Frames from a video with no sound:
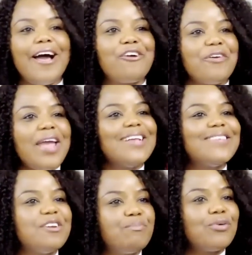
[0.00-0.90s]
create
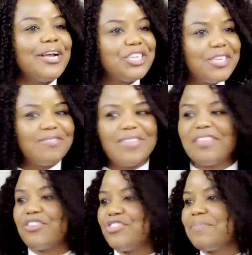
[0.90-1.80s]
an impression that
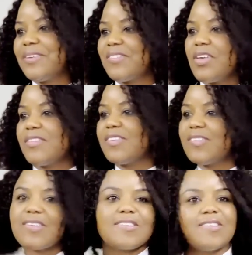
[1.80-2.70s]
the CCC is at
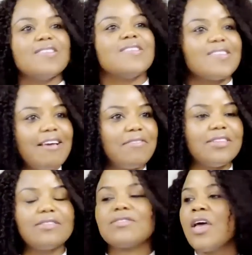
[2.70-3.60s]
sixes and
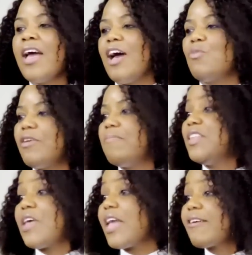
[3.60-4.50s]
sevens. We've been
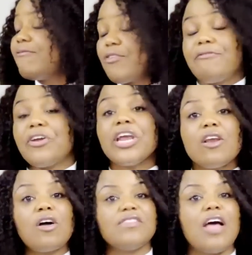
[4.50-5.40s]
saying for a very
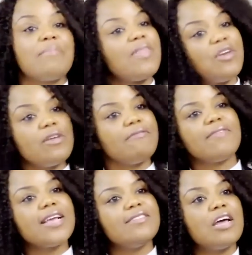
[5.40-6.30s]
long time that we
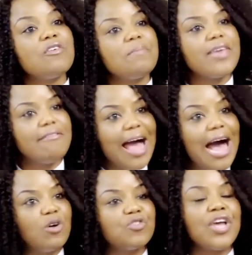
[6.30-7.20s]
figured ZANU-PF
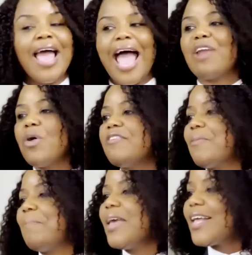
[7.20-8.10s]
out. And one of the
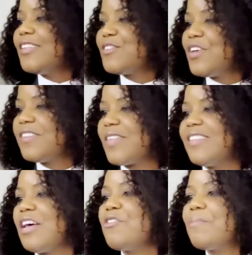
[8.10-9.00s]
big concerns
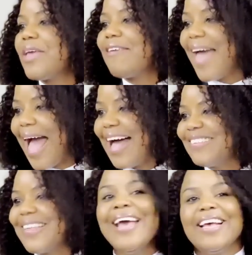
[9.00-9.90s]
that ZANU-PF has
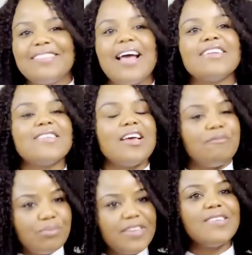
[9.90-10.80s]
is that
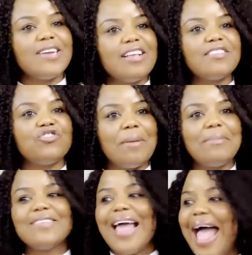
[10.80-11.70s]
President Nelson
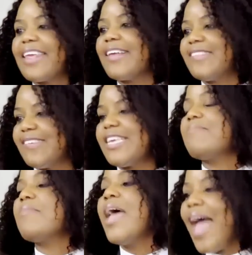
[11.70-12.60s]
Chamisa and his
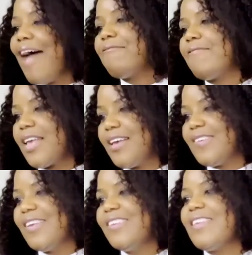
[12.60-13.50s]
team have
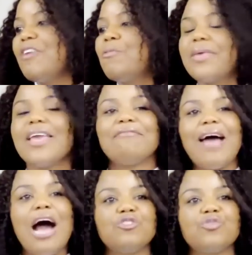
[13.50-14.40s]
figured ZANU-PF
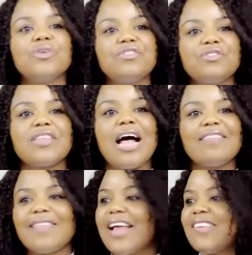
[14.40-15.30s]
out, with the
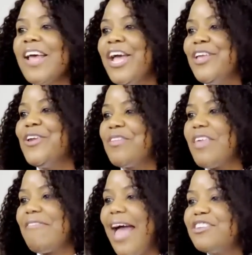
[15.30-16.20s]
result that, you know,
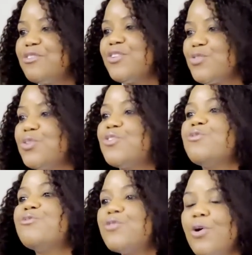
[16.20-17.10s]
they've had to resort to
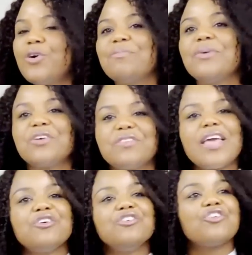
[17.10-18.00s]
fraud because they
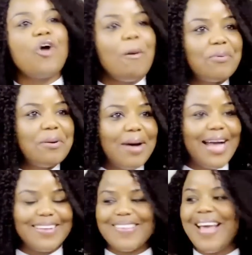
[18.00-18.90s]
couldn't
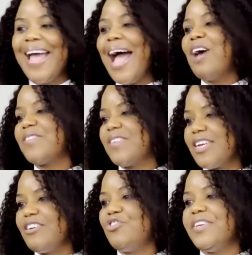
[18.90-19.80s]
compromise our
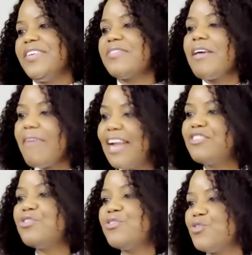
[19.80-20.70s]
signatories. They've had
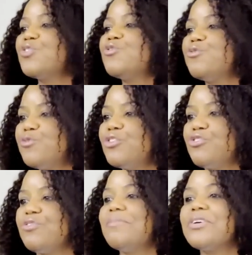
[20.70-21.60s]
to resort to
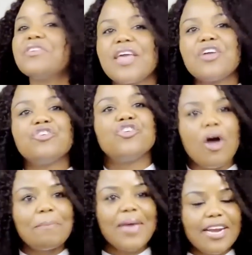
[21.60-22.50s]
forgery because they could
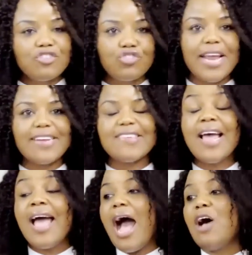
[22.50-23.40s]
not penetrate
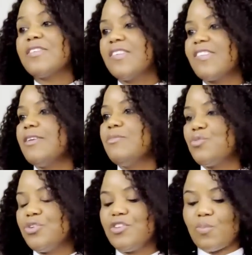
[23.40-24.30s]
our systems,
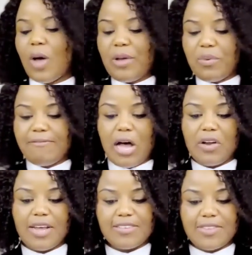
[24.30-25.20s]
which is why we
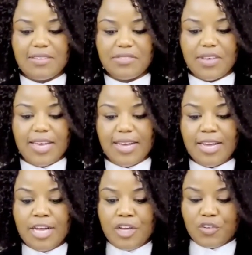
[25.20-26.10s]
found ourselves here
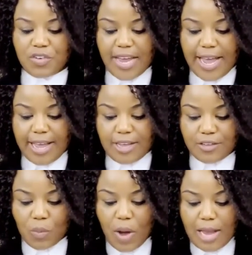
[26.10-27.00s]
today.
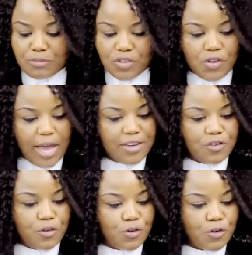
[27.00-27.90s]
So what I'm just going
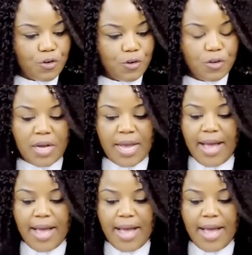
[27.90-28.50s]
to do